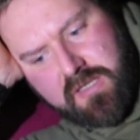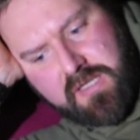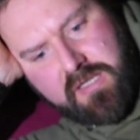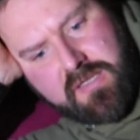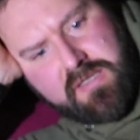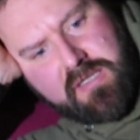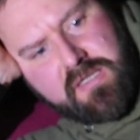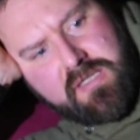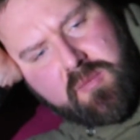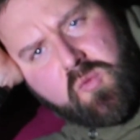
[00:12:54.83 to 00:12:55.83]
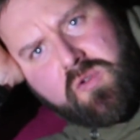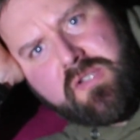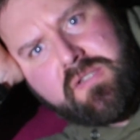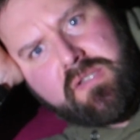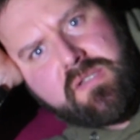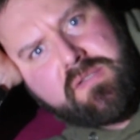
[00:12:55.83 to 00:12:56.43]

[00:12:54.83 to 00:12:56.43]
and in the morning